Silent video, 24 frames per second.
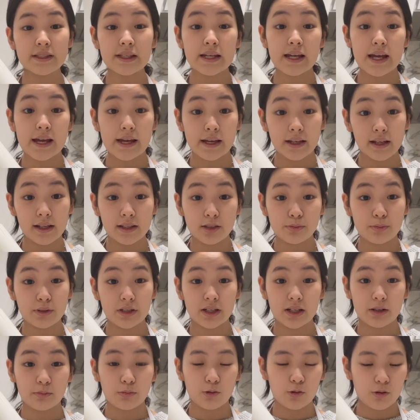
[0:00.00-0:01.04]
the egg has
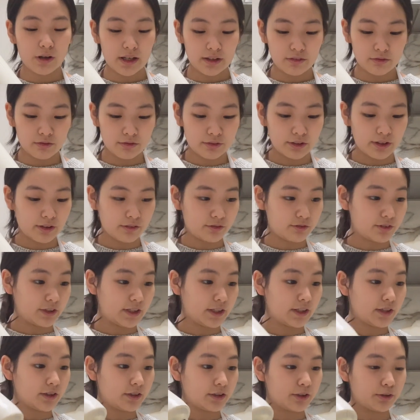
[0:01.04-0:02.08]
become quite
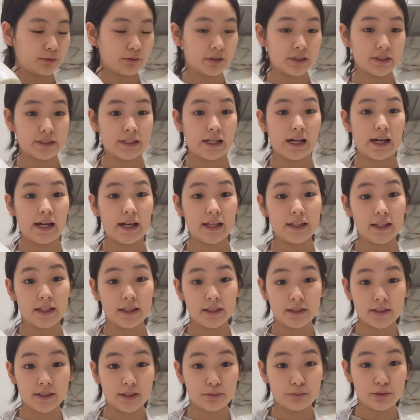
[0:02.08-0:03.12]
fluffy, you want to add
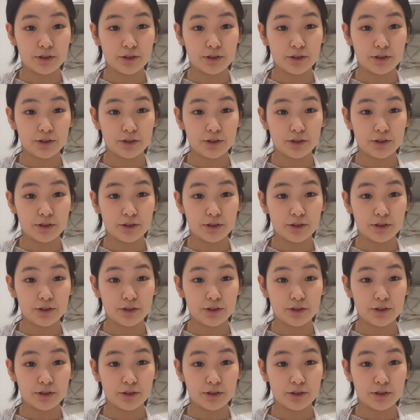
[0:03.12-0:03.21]
in some